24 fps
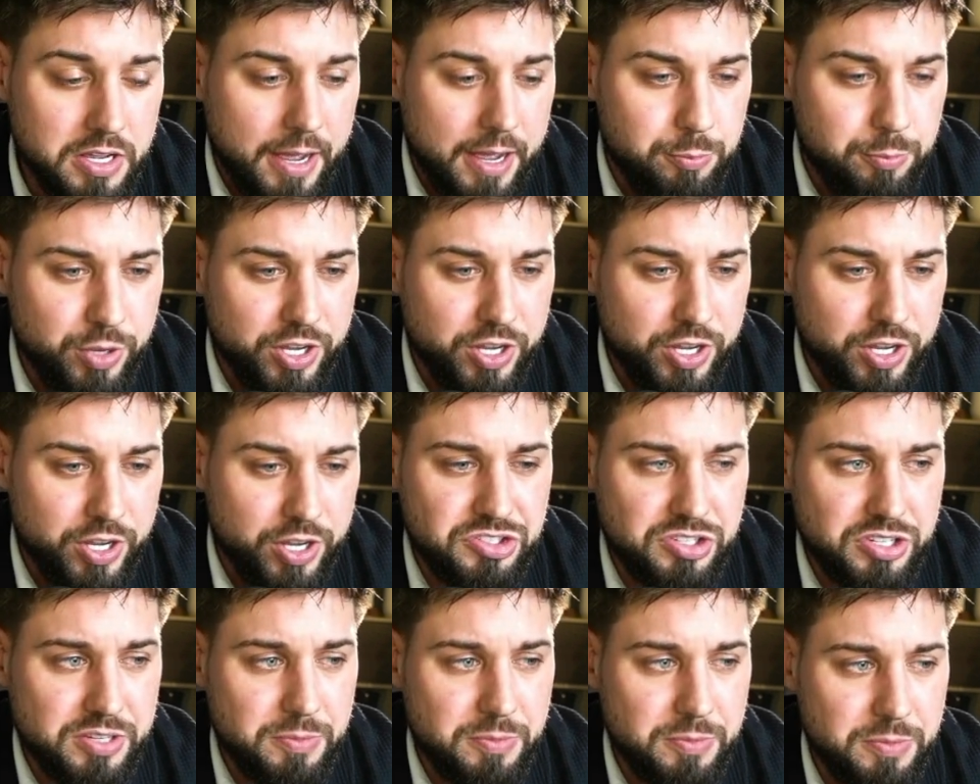
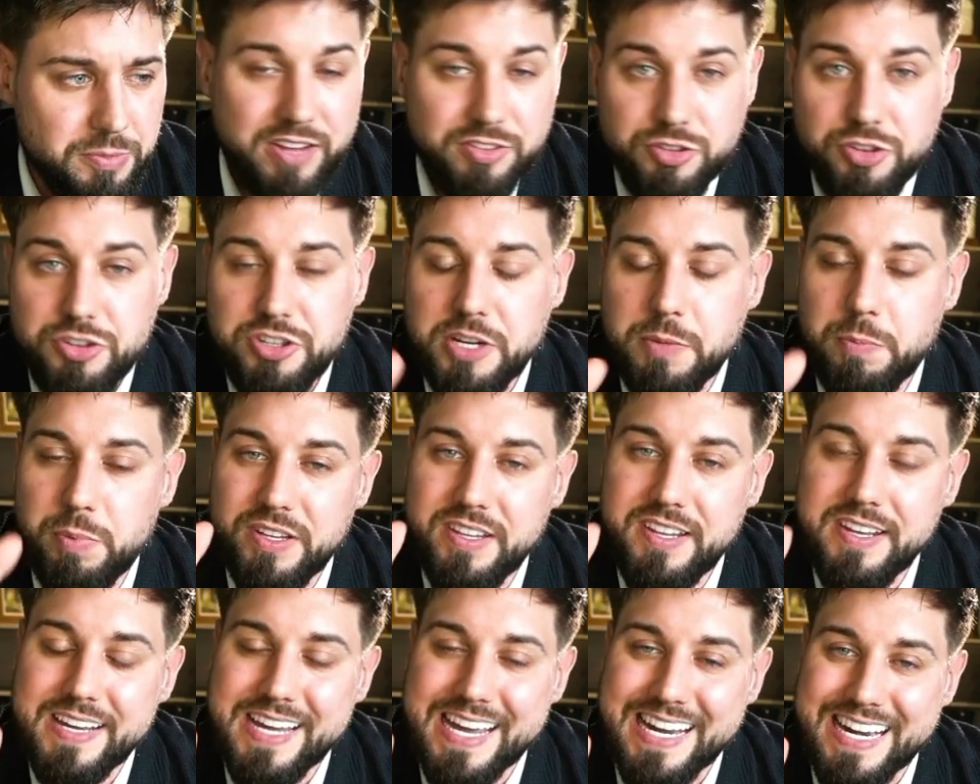Because Master
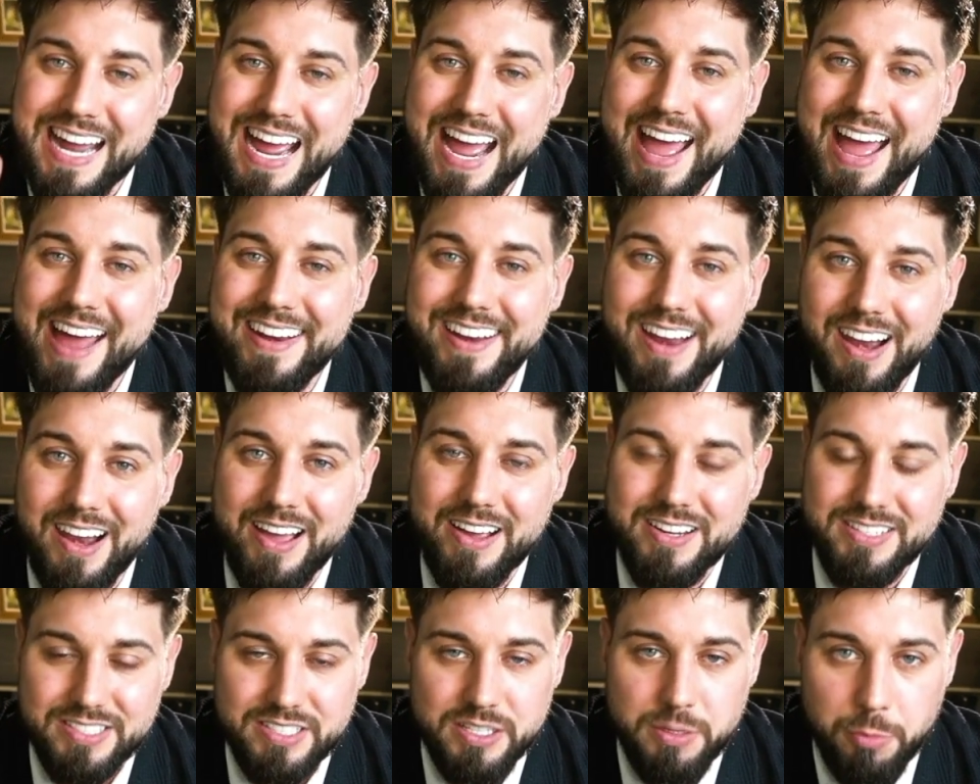GPT can
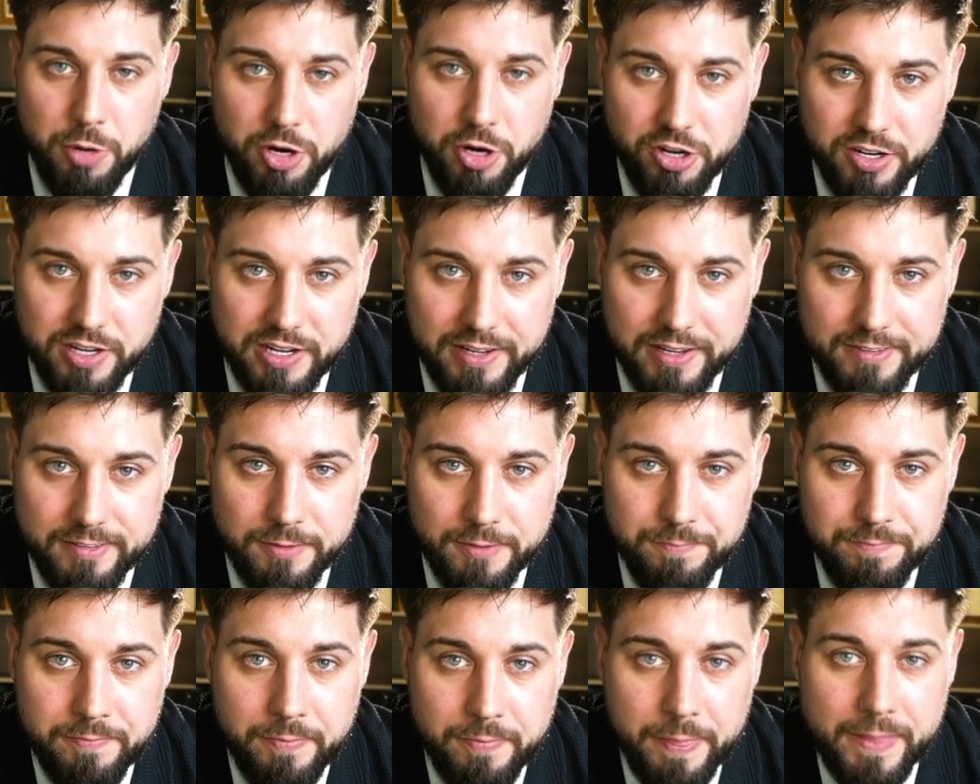analyze the
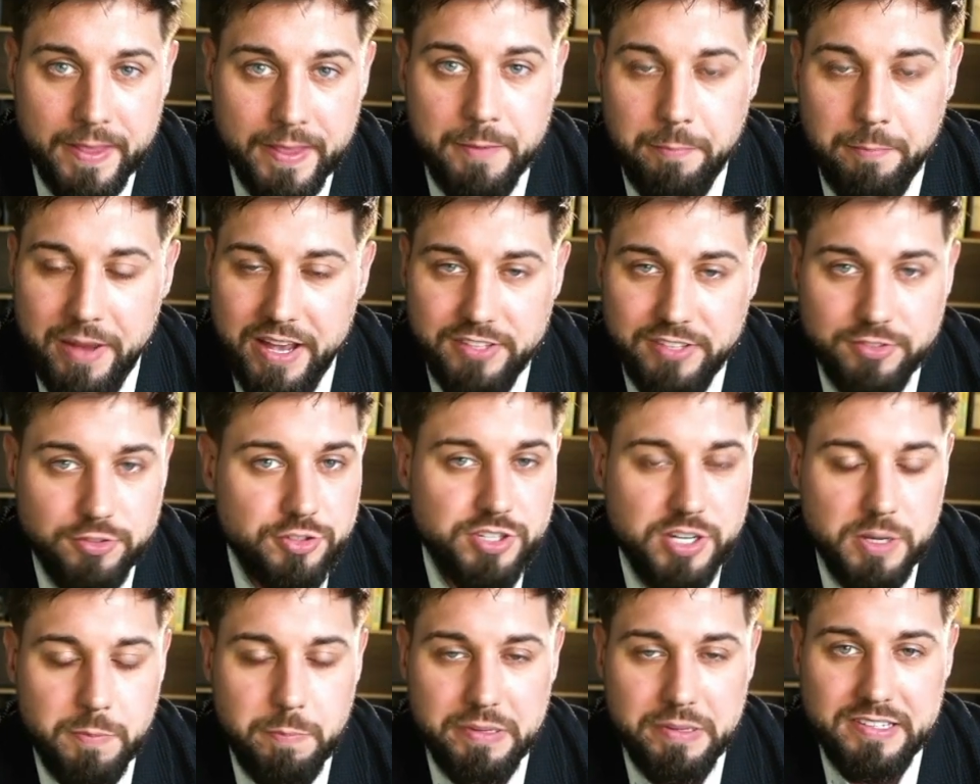market. Master
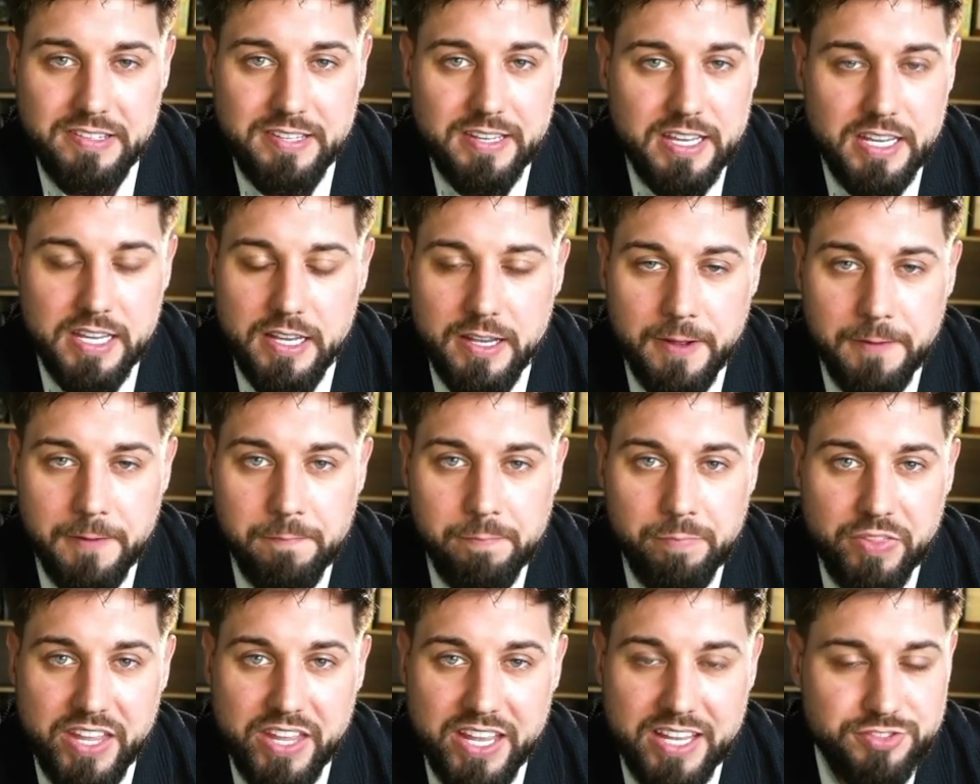GPT
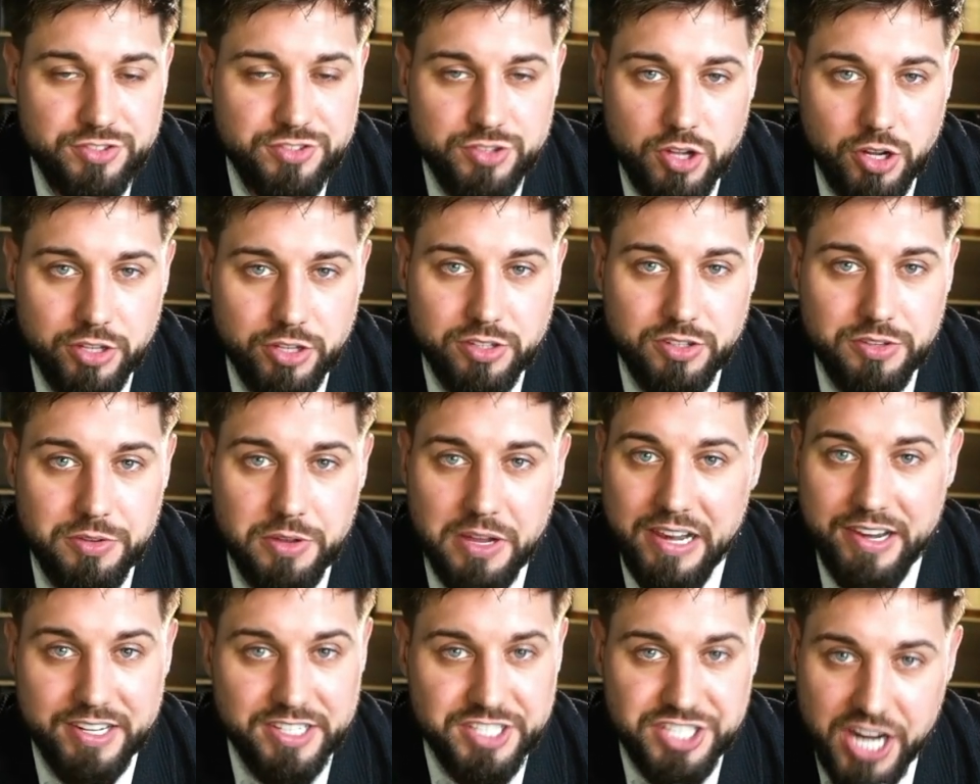is not
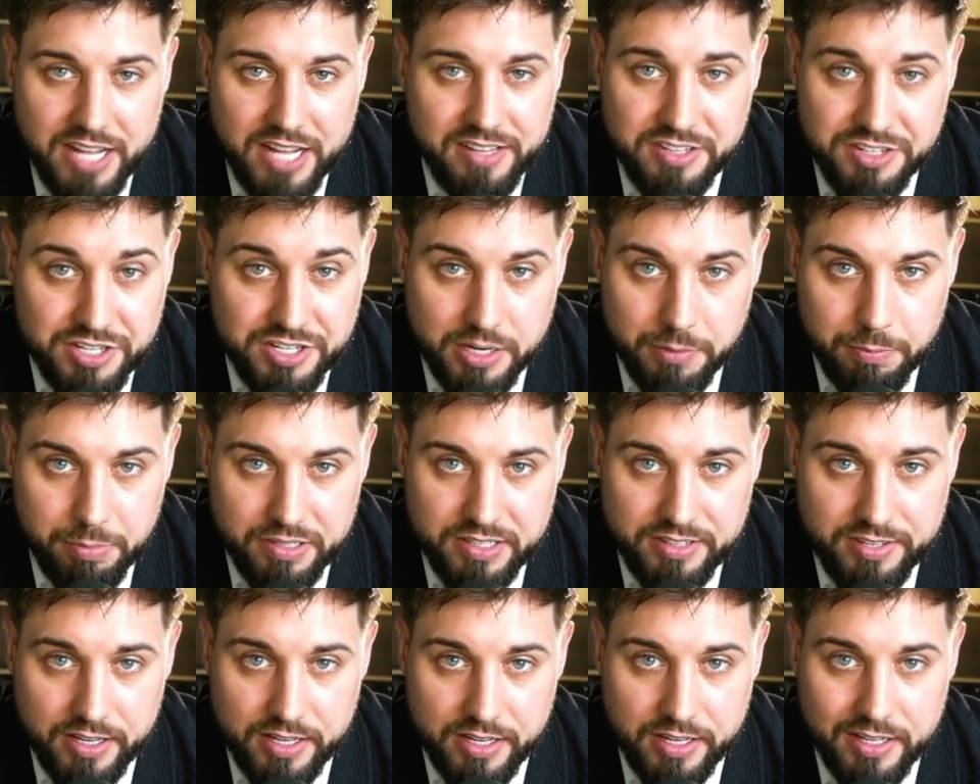
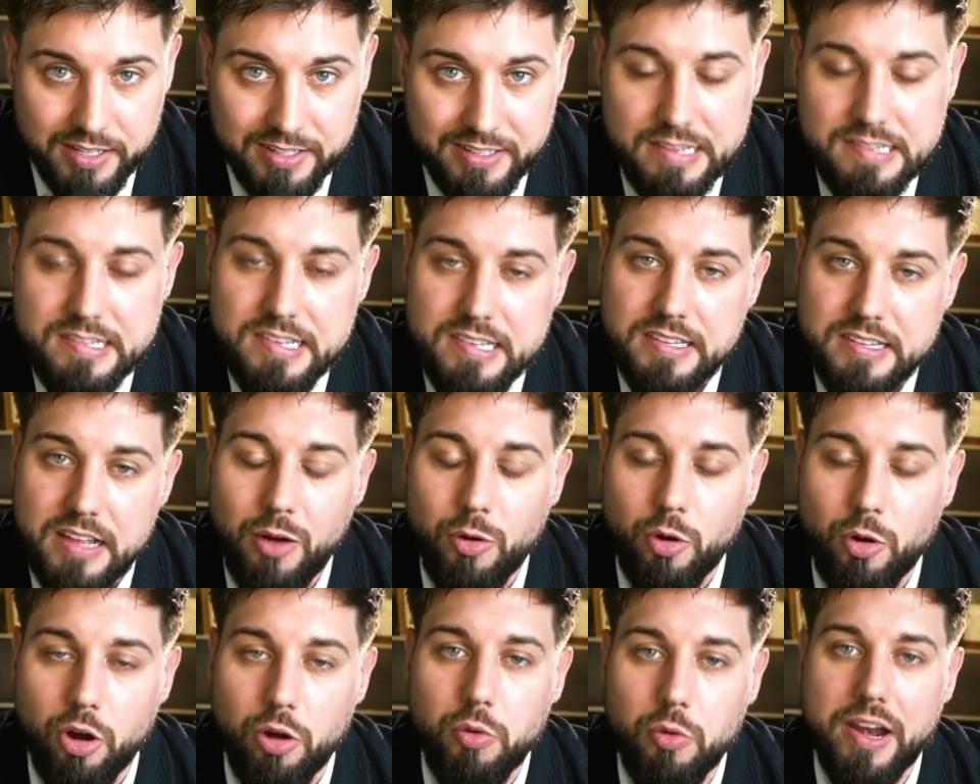ChatGPT. This is
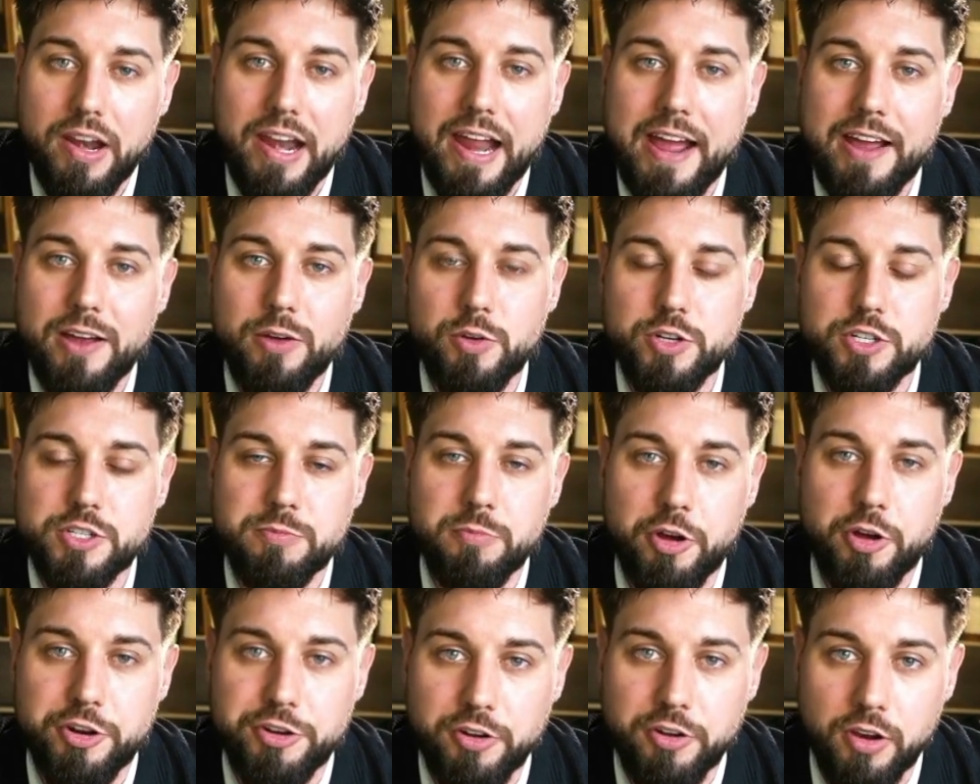our own language
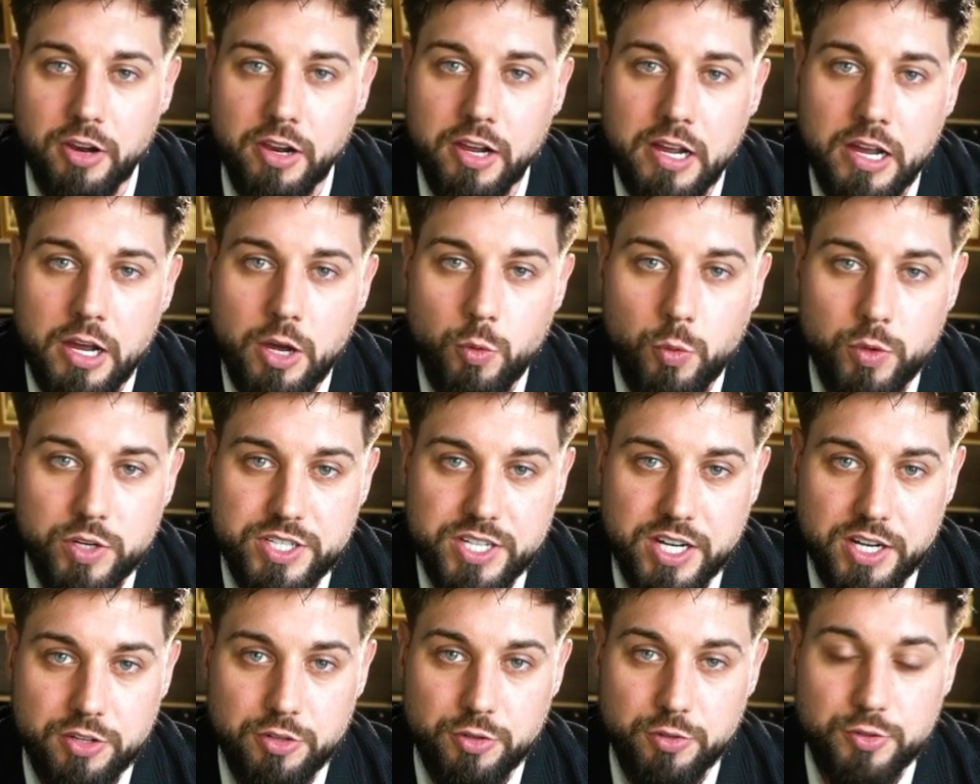model, which
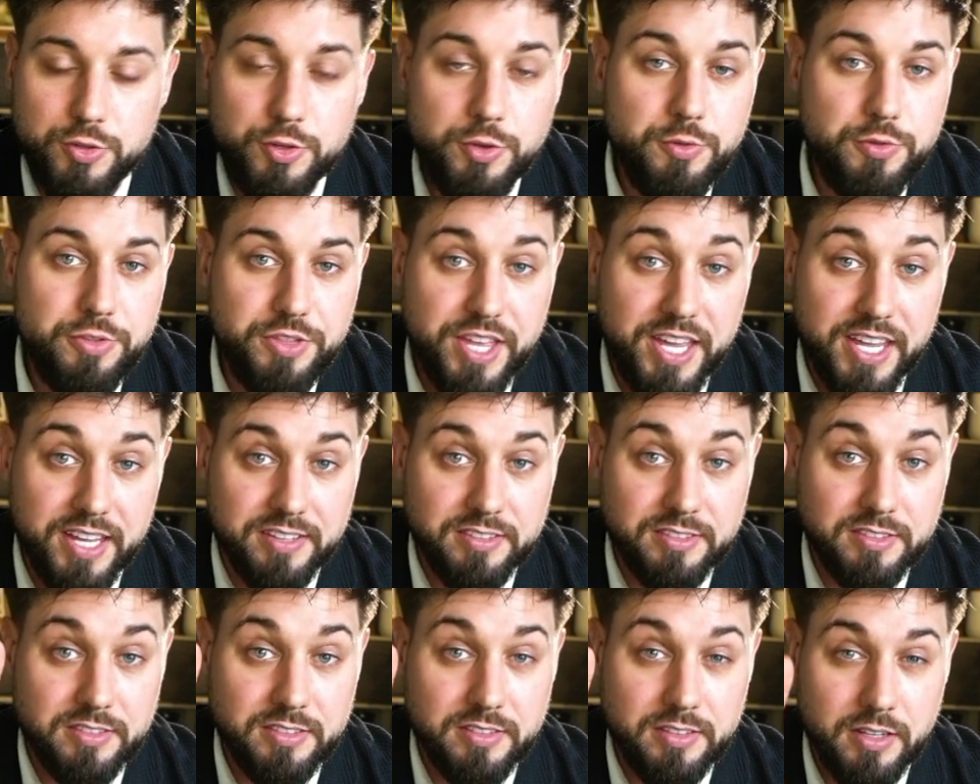can do two
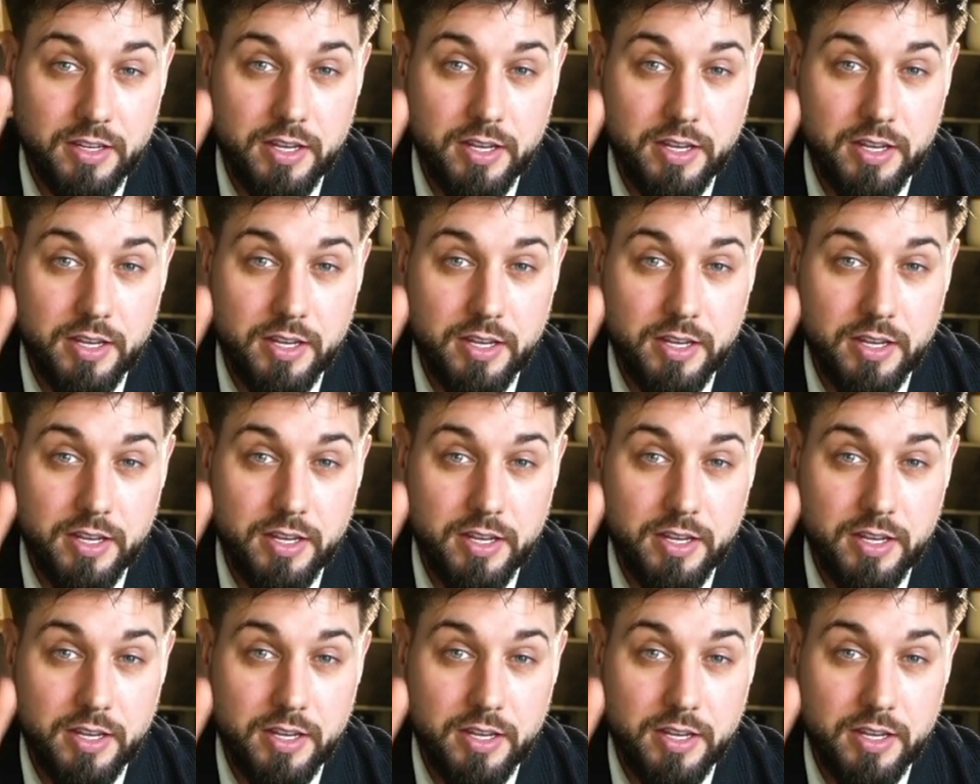things.